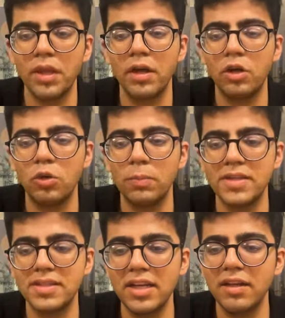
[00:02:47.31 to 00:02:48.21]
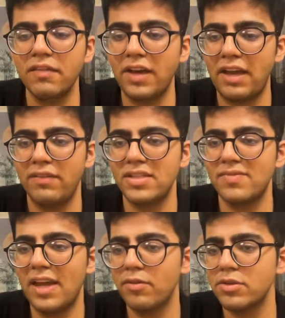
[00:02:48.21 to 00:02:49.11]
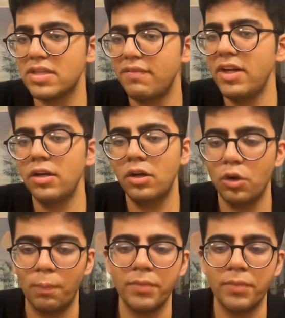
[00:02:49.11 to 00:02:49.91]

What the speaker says: 2 plus 3, 5. Is 5 equals to 7? No.